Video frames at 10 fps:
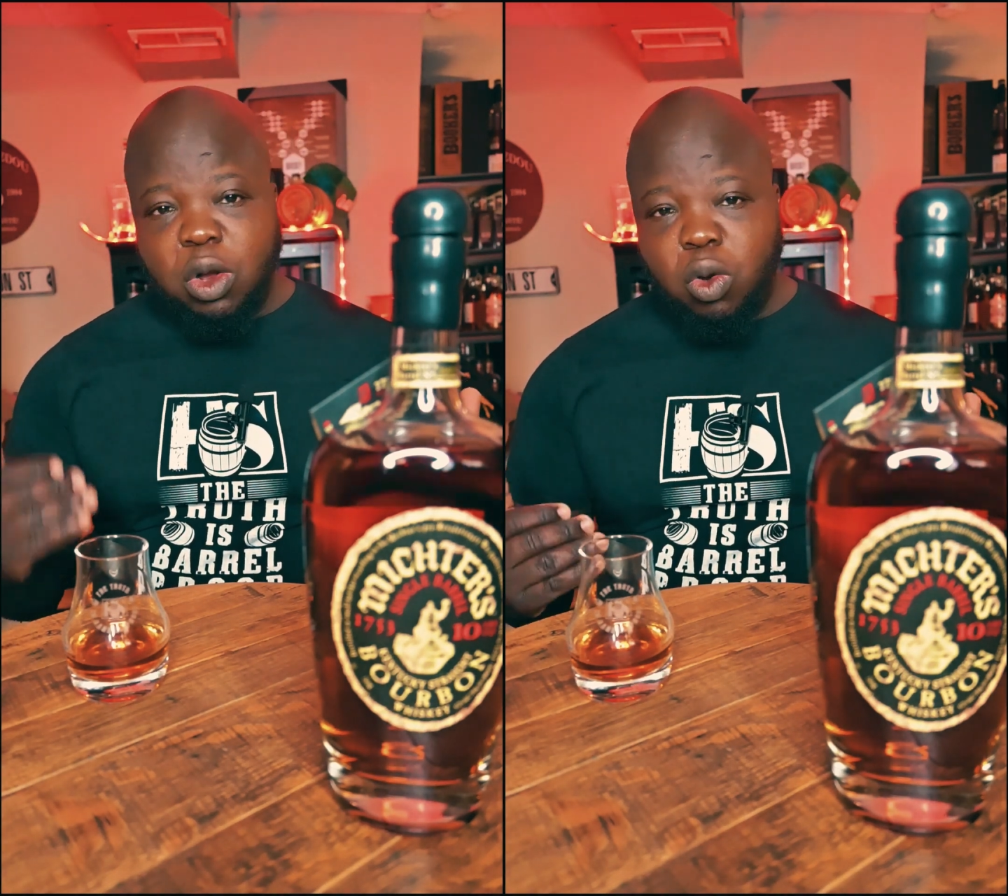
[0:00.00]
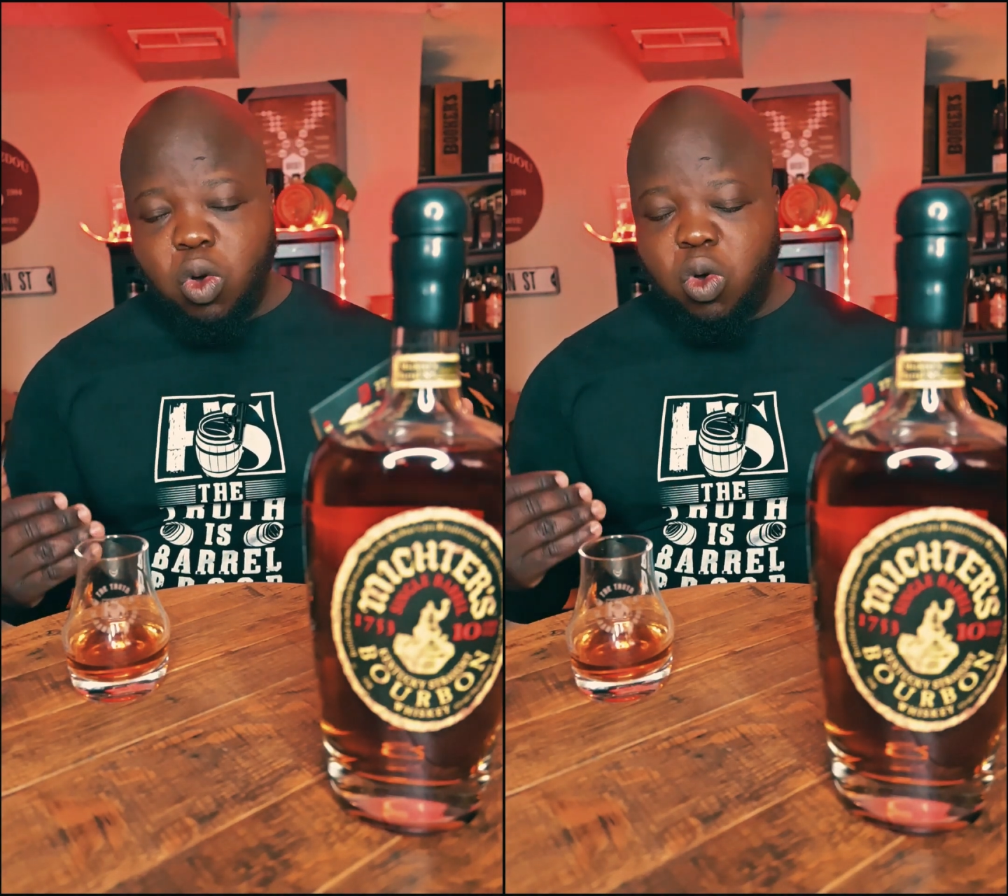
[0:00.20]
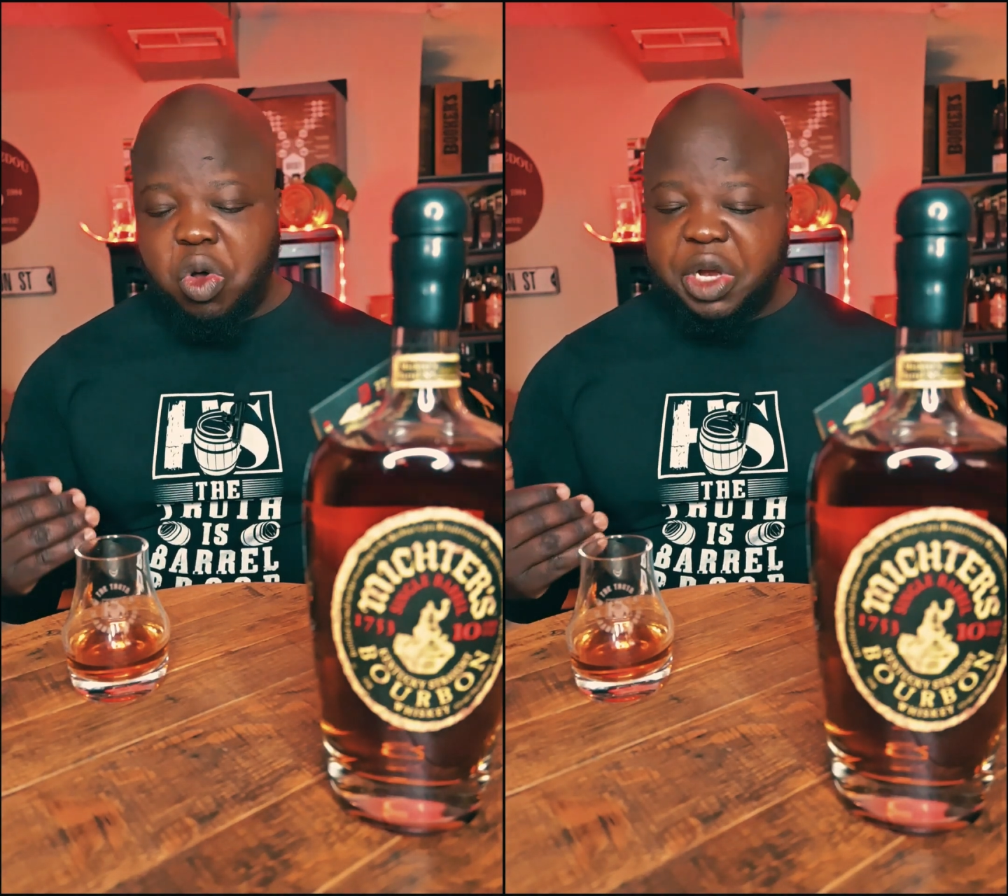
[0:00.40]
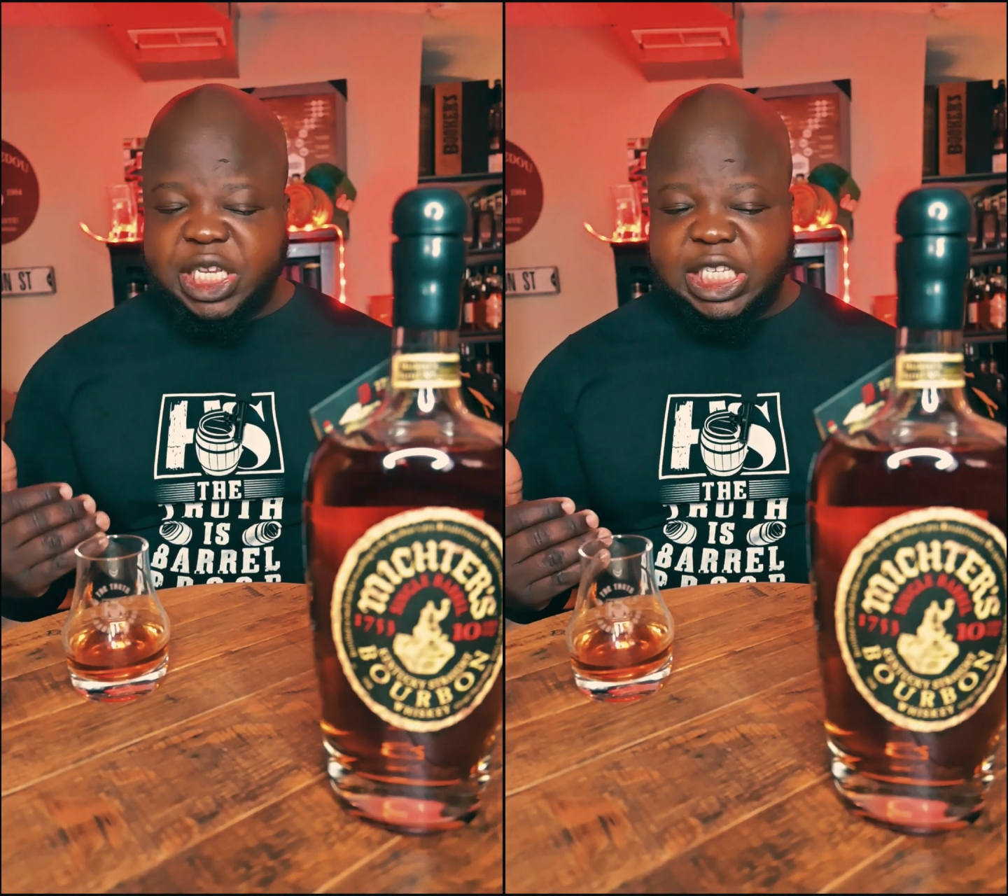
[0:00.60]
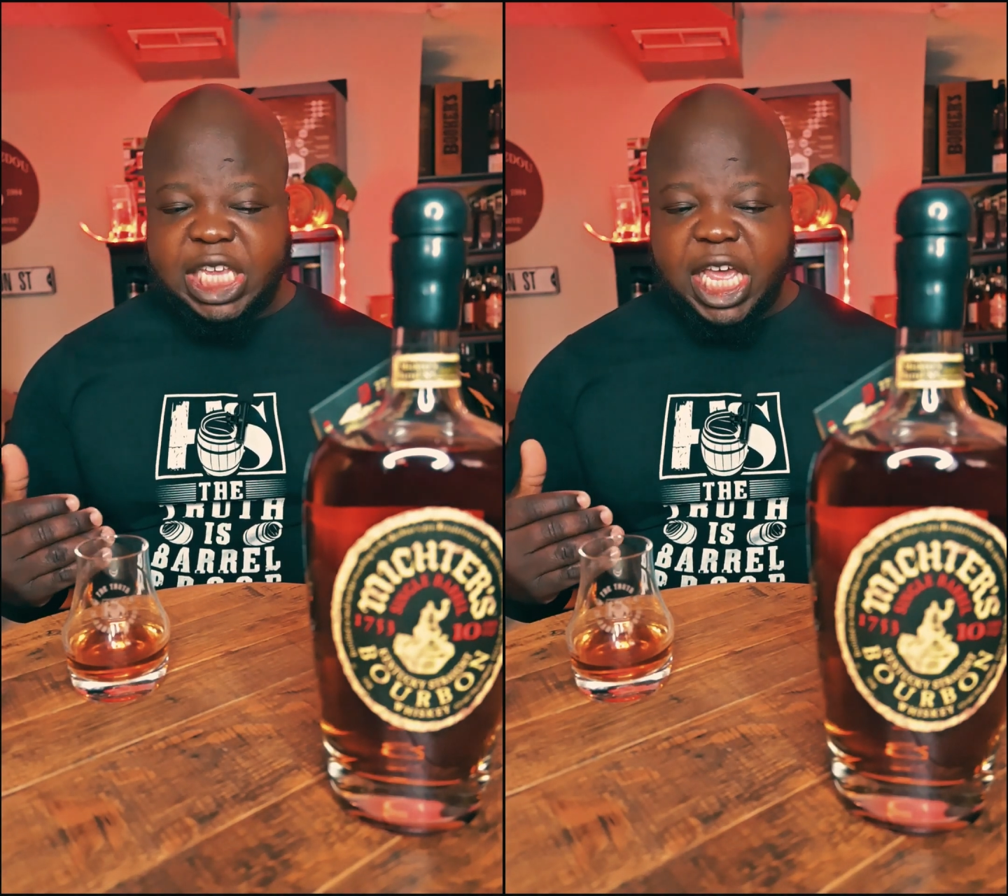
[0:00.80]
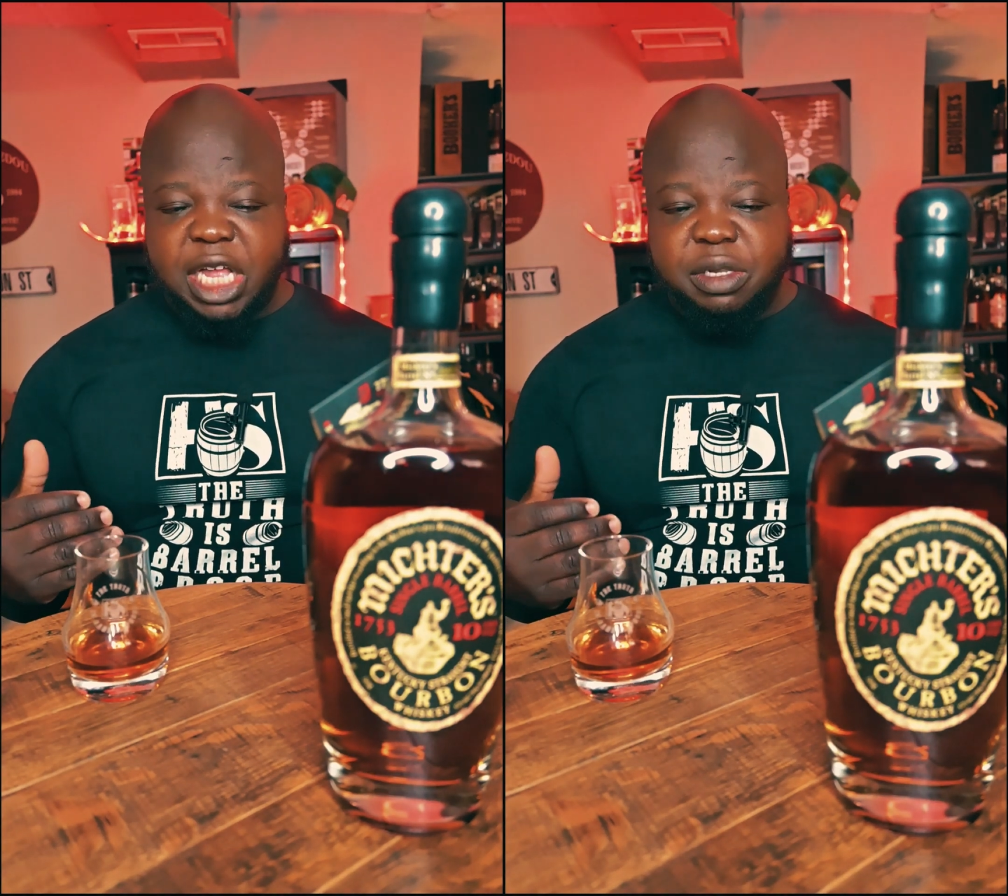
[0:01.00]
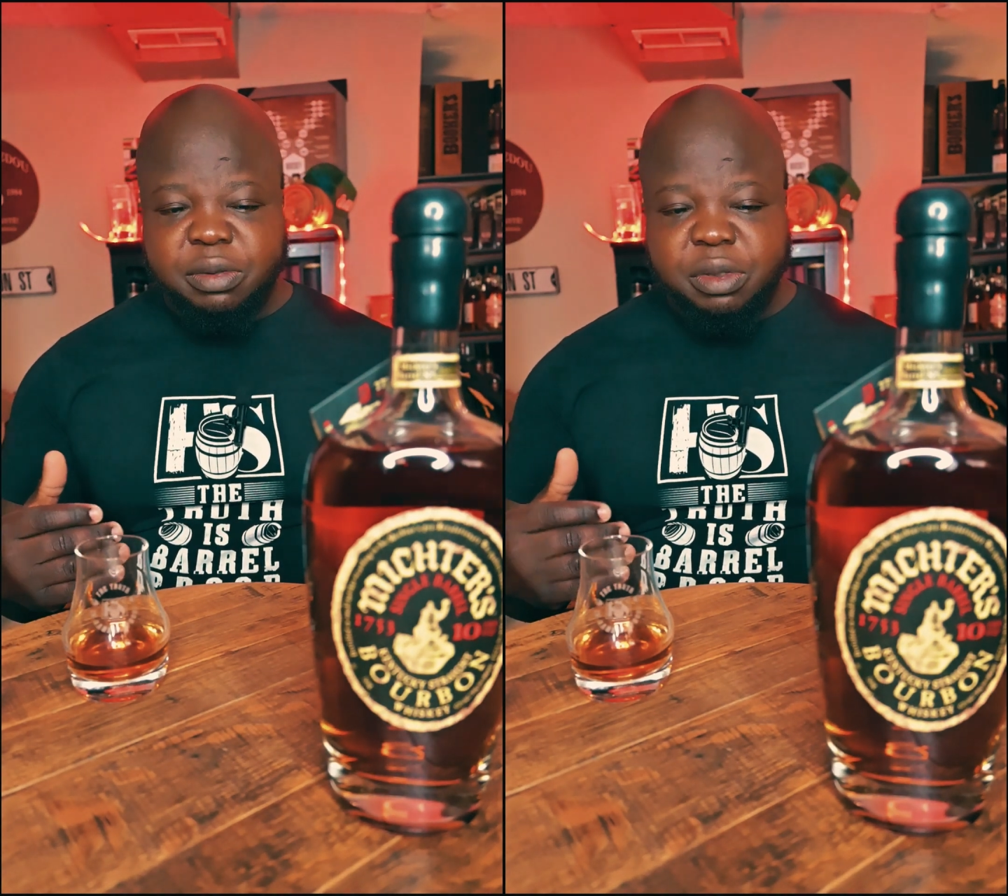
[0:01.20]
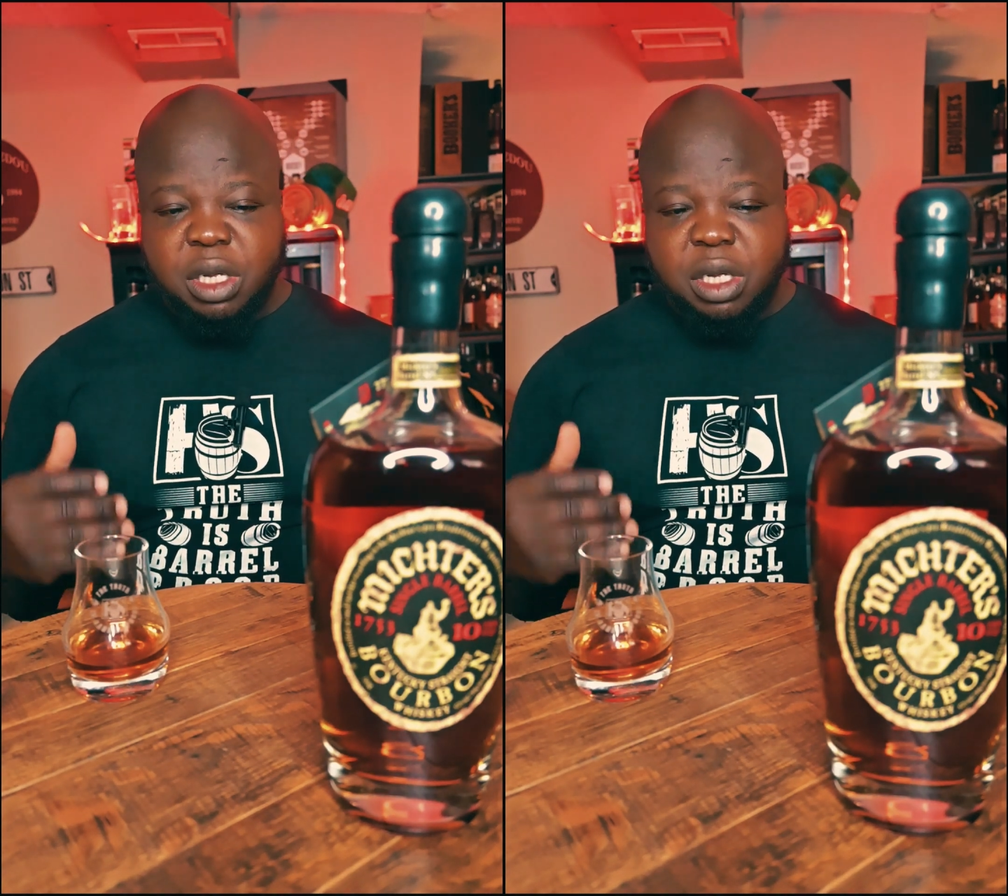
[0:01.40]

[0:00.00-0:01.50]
low on the scale,